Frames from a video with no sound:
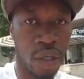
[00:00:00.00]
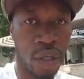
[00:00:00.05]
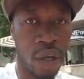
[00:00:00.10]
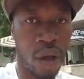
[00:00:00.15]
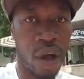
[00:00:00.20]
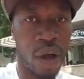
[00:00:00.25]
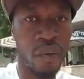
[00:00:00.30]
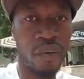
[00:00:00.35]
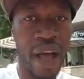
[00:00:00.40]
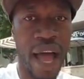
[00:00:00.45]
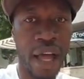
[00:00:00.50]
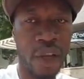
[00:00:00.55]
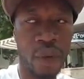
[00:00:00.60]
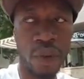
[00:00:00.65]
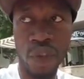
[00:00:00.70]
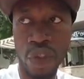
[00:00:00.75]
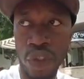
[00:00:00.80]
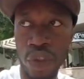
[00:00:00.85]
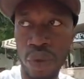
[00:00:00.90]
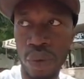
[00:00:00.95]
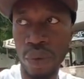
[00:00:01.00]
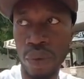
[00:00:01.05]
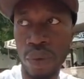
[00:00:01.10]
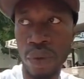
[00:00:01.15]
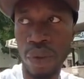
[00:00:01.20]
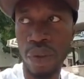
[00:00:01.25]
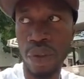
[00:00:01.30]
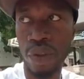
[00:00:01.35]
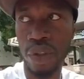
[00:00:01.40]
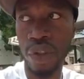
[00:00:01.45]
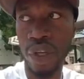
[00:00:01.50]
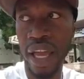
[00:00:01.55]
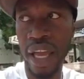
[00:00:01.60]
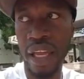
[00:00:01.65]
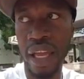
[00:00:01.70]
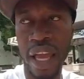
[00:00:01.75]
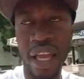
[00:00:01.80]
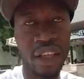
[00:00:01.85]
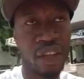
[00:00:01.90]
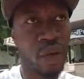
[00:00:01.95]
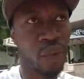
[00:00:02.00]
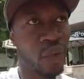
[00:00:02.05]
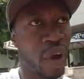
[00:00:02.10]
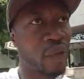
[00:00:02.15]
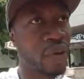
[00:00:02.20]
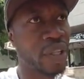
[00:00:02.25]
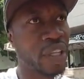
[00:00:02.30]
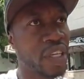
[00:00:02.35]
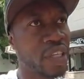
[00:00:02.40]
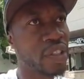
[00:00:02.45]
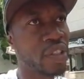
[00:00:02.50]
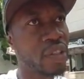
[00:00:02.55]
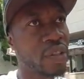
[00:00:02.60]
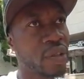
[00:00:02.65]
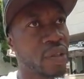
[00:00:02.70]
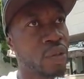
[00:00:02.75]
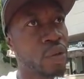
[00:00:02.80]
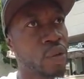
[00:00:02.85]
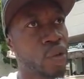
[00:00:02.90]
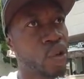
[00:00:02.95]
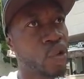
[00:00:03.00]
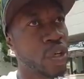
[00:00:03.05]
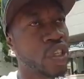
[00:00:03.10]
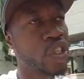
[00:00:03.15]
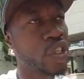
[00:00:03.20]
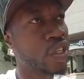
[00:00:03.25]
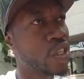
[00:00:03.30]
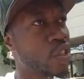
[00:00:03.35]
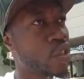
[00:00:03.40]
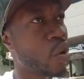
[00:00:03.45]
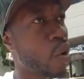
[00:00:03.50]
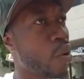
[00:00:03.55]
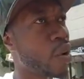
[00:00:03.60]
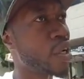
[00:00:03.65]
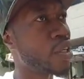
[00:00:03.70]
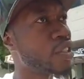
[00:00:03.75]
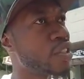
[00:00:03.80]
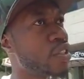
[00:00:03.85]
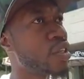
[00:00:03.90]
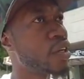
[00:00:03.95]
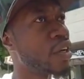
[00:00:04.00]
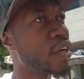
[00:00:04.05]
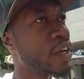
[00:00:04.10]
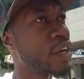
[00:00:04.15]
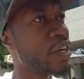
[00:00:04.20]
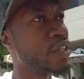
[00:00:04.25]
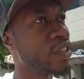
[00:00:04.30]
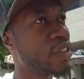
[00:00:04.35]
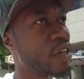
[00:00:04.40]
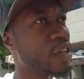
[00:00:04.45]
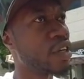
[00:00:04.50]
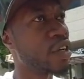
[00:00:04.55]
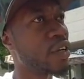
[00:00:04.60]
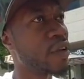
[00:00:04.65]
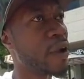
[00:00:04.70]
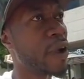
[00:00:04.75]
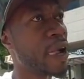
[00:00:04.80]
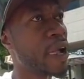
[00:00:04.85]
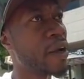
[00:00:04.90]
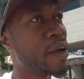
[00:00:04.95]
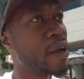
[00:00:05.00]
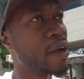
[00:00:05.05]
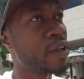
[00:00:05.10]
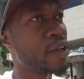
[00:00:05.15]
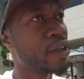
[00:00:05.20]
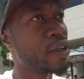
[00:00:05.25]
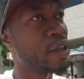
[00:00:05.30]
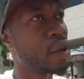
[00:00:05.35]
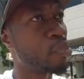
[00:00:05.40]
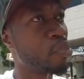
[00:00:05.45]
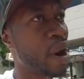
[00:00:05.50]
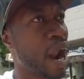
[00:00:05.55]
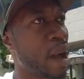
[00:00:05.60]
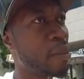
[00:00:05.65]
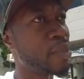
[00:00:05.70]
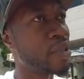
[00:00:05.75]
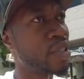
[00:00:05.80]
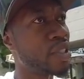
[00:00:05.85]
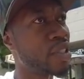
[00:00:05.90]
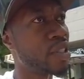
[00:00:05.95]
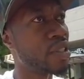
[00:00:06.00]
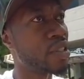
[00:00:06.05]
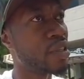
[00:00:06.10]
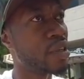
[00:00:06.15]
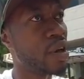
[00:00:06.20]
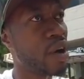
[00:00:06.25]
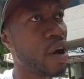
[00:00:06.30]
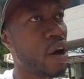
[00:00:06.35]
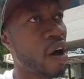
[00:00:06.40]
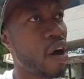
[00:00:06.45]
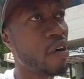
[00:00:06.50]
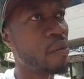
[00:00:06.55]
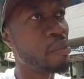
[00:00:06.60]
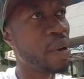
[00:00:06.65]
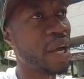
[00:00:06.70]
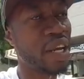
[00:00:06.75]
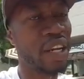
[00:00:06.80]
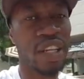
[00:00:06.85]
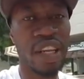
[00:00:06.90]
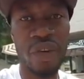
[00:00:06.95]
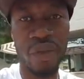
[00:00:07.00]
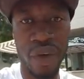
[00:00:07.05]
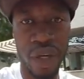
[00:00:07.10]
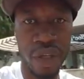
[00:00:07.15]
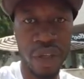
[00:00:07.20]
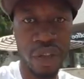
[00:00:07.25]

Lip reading: of value to you. And at the very least, nutrition is always considered the promise of better living.